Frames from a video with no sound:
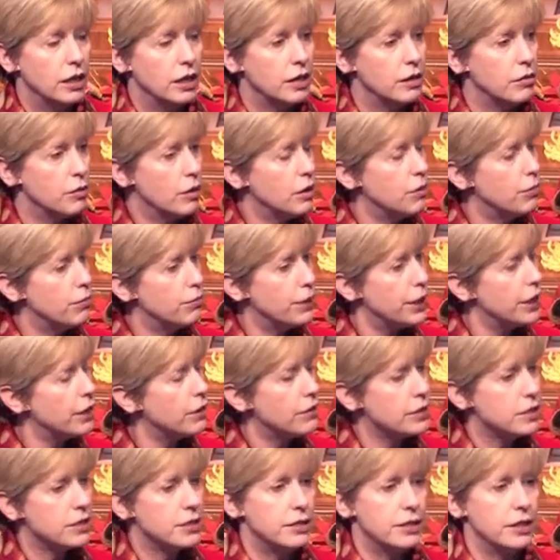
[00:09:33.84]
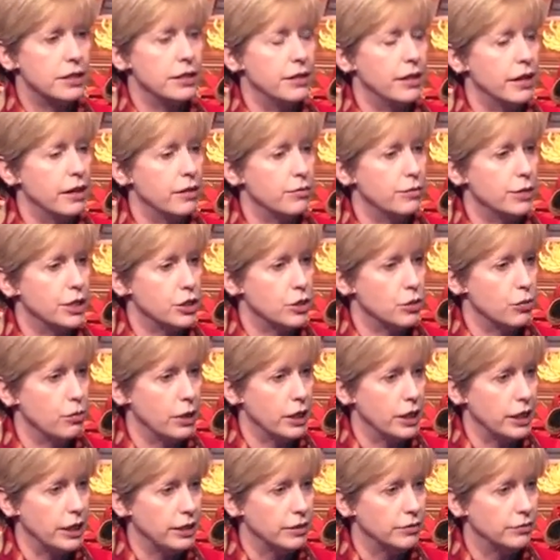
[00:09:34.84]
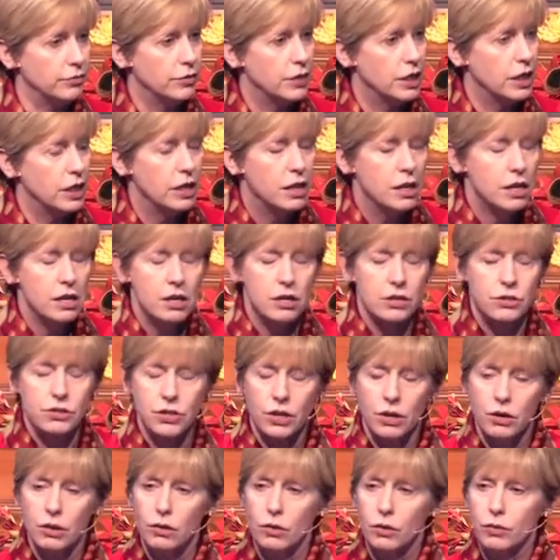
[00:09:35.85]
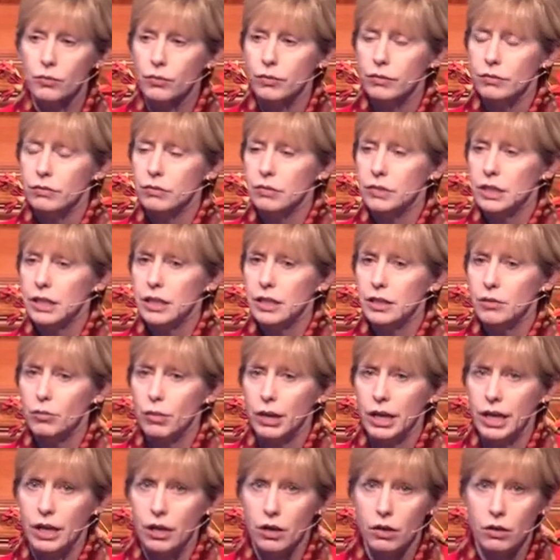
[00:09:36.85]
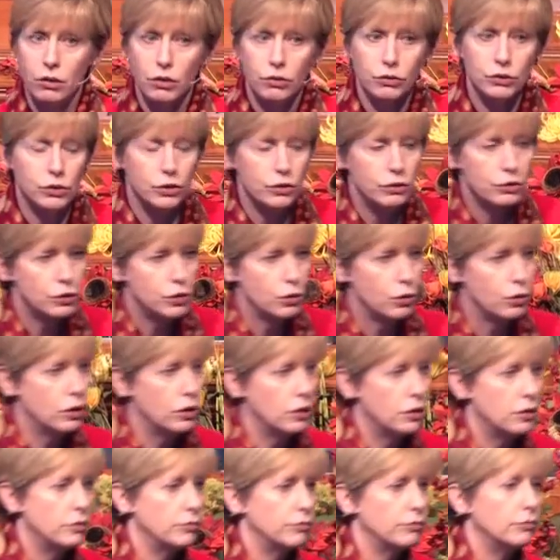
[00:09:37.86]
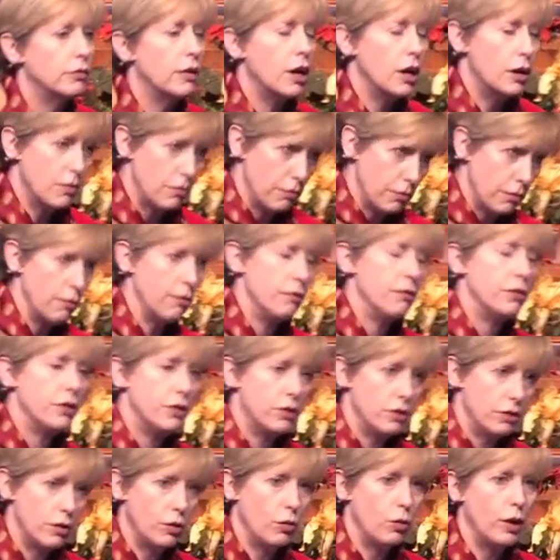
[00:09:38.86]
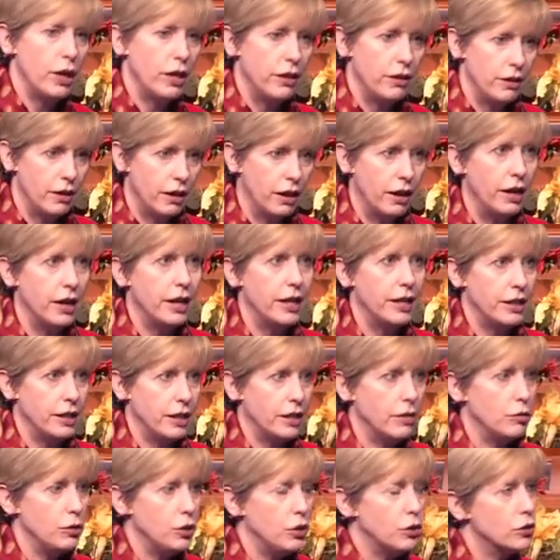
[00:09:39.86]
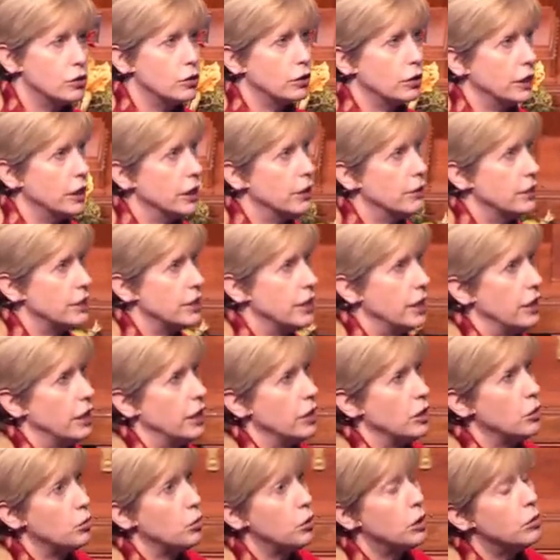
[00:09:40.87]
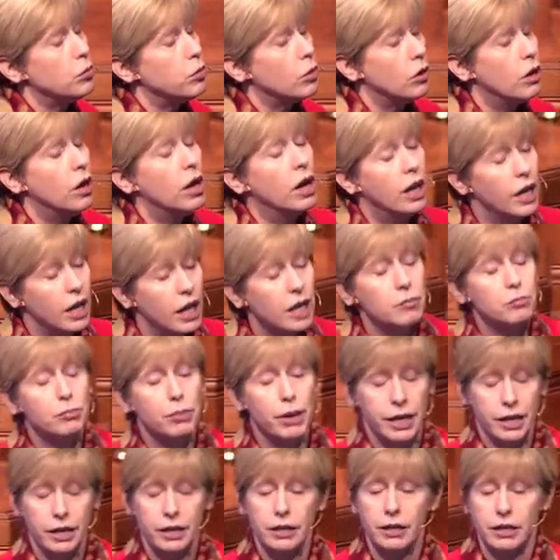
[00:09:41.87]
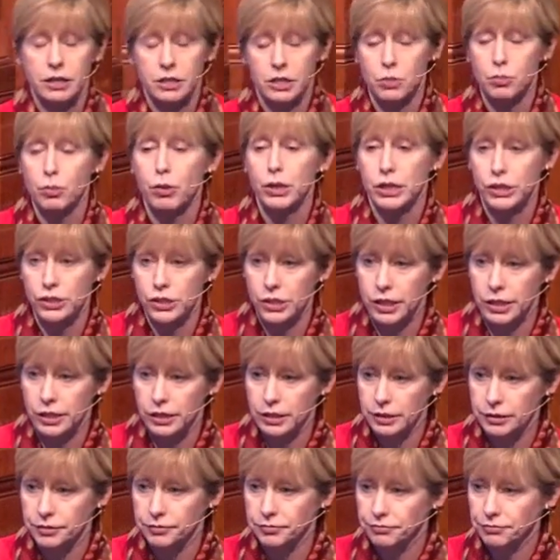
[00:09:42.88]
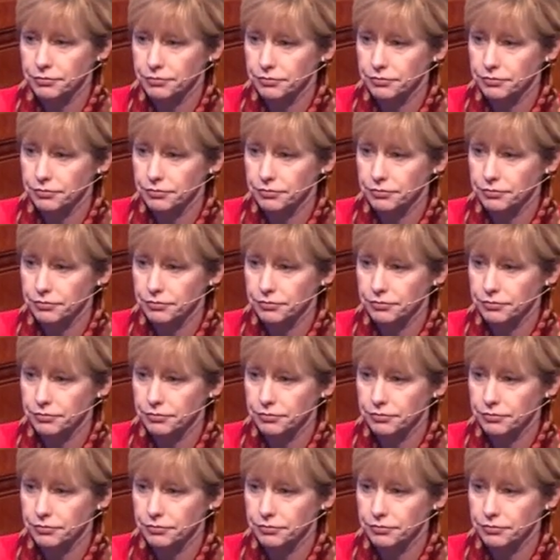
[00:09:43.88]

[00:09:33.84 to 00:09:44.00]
and my parents didn't have much money. So in my own usual, the way that I am usually irritating to people, I made a spreadsheet.